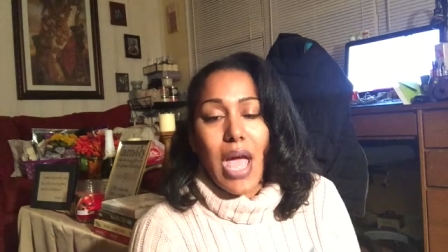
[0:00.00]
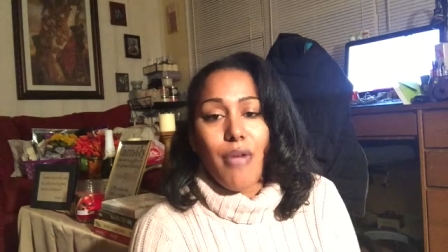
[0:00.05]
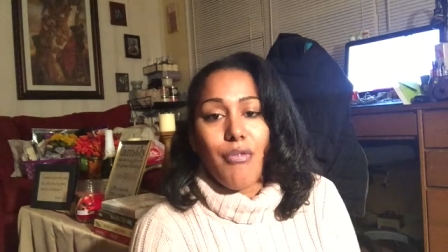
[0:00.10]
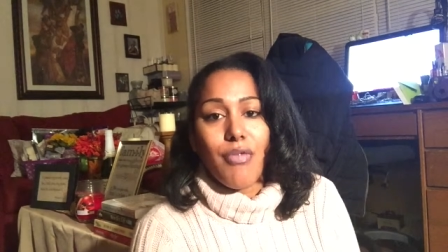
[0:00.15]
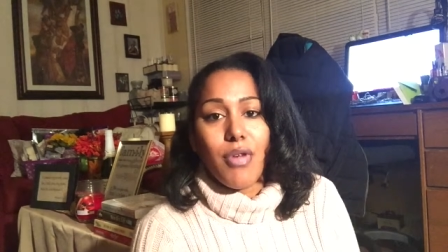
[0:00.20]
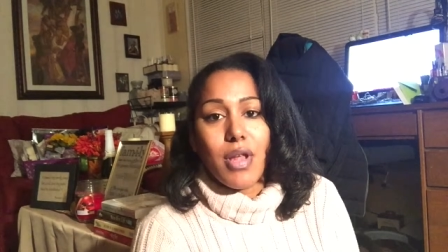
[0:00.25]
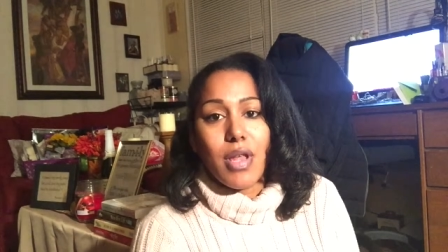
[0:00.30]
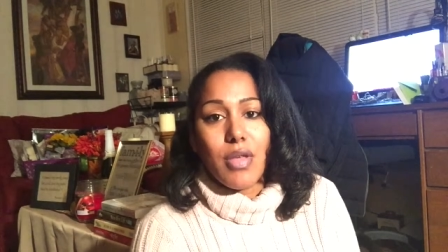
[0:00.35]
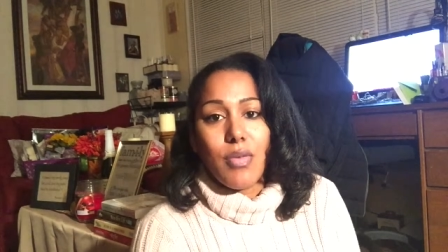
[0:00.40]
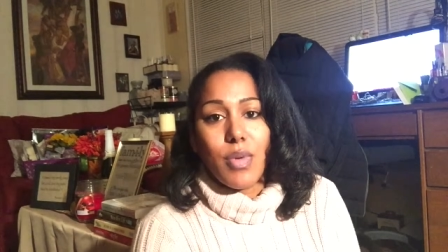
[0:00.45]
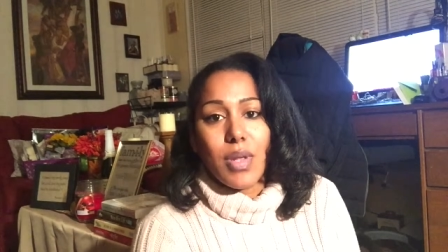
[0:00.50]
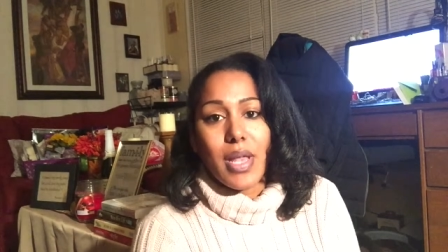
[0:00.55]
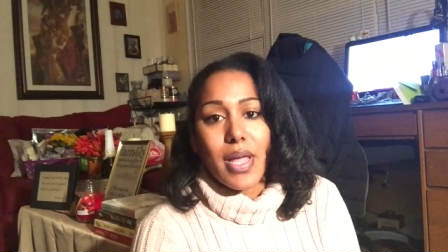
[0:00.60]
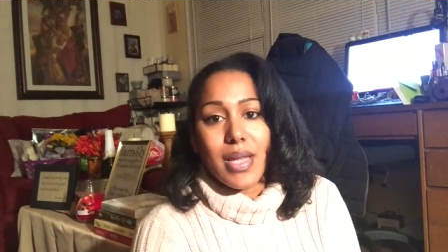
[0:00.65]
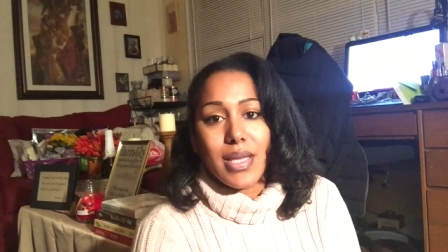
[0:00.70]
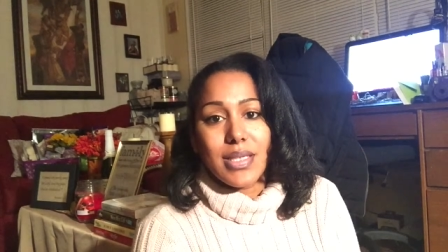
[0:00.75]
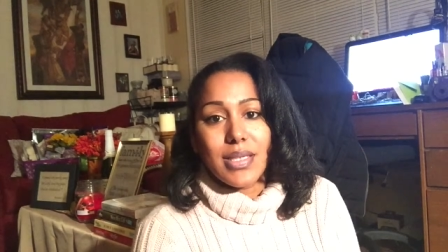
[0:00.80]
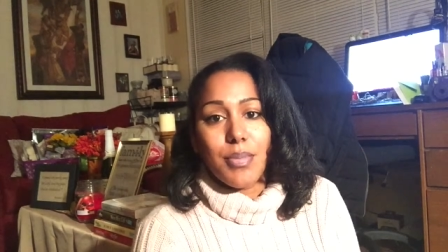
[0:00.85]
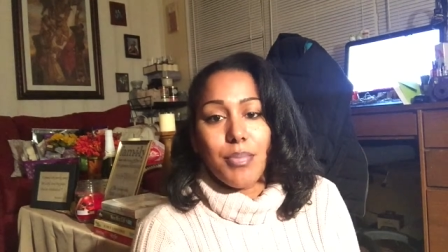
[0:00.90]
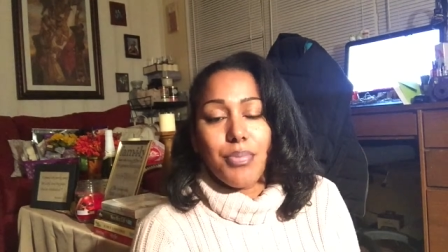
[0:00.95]
I really would
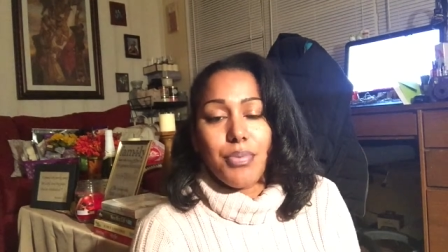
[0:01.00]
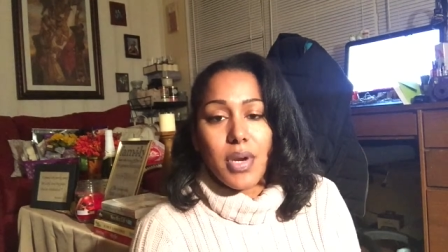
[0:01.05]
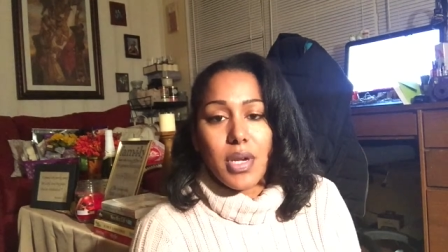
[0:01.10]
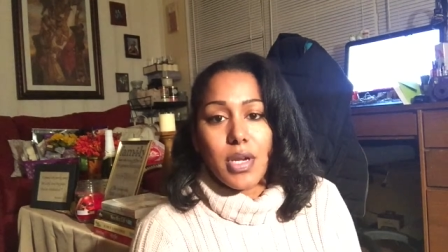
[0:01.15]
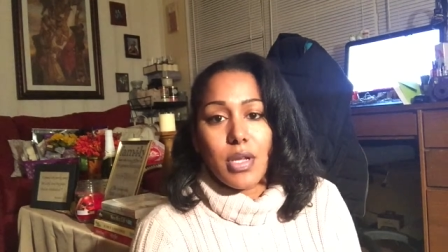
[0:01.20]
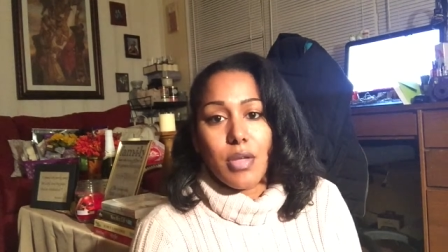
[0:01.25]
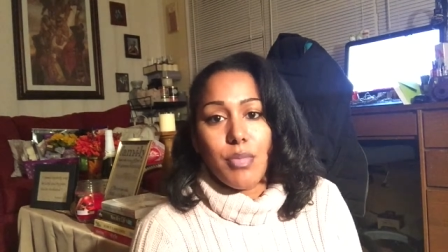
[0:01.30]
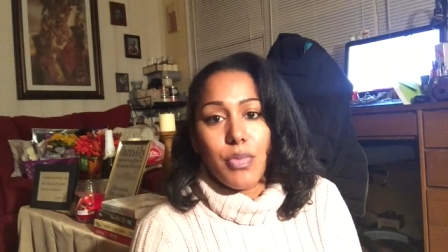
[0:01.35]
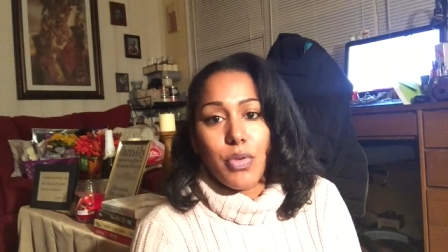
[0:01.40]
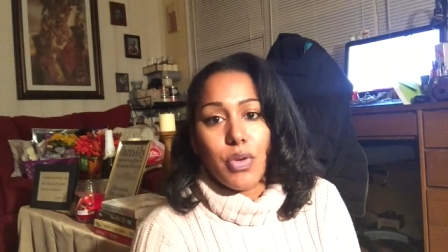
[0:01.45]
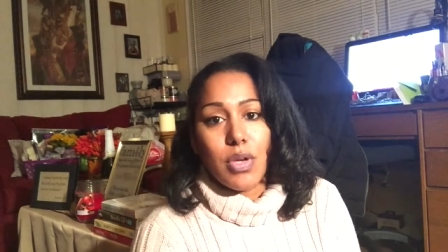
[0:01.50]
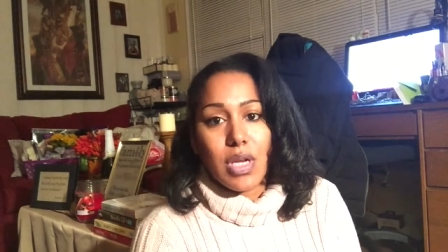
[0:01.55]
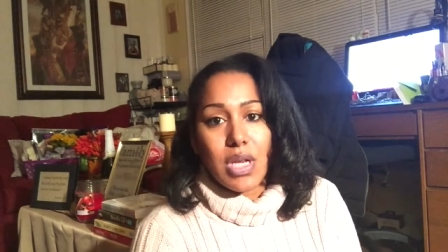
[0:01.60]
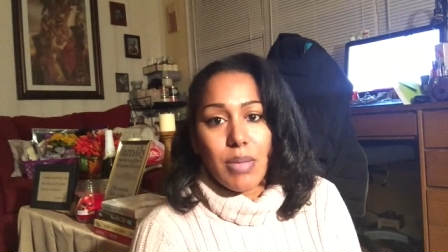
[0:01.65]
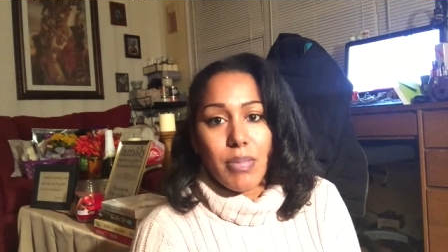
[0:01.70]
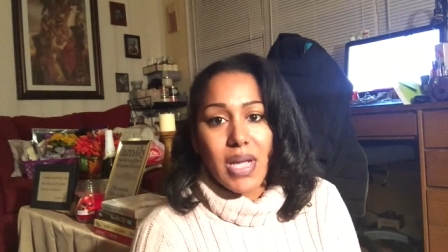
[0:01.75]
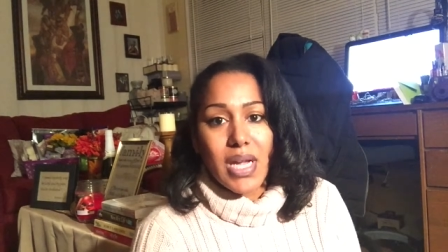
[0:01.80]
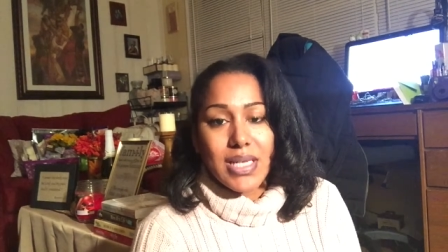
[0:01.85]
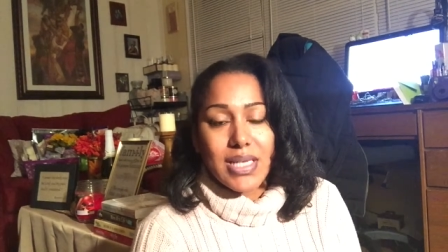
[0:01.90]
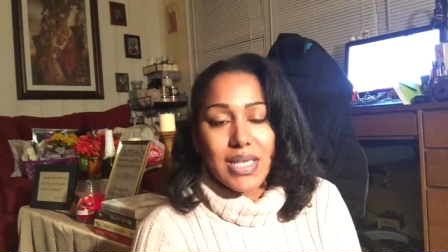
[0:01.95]
like to bring the
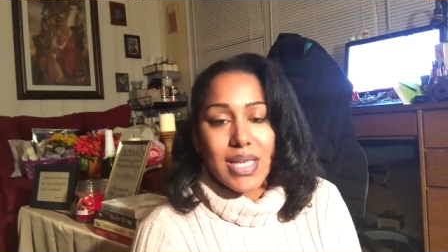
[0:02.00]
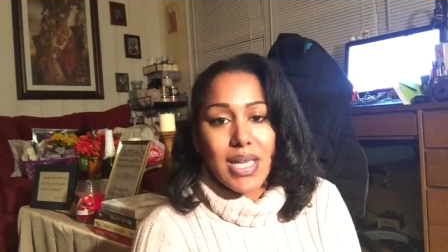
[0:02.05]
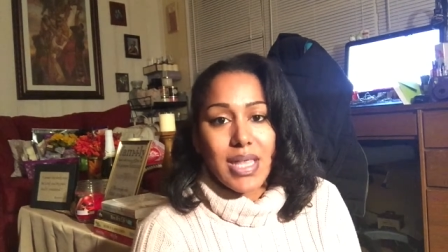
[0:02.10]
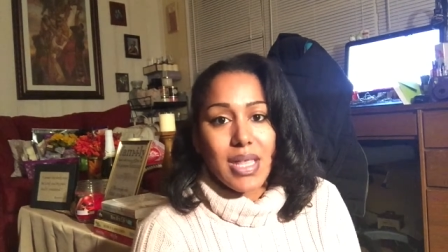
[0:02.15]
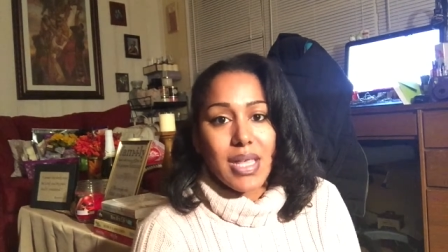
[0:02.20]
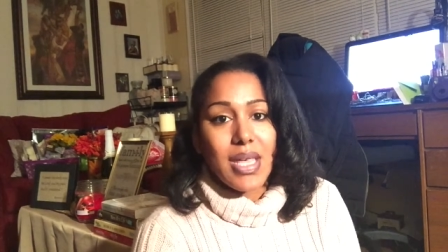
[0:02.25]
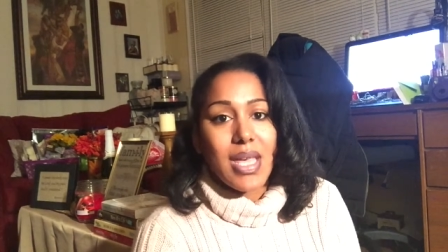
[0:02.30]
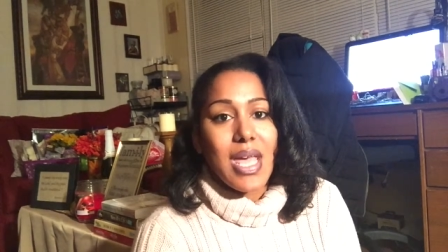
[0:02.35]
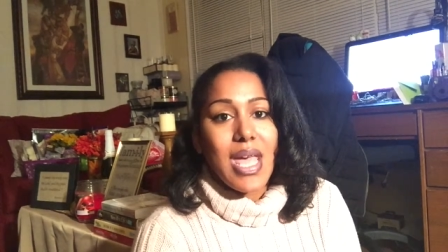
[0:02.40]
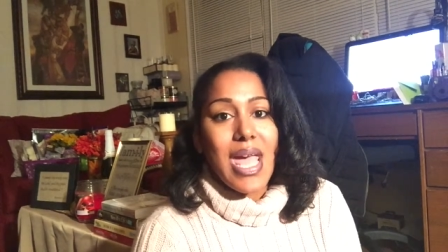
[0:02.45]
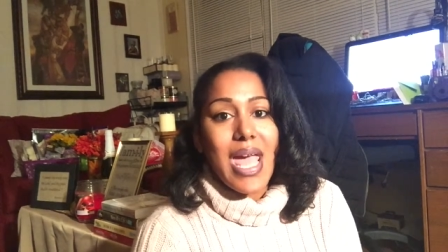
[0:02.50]
community back together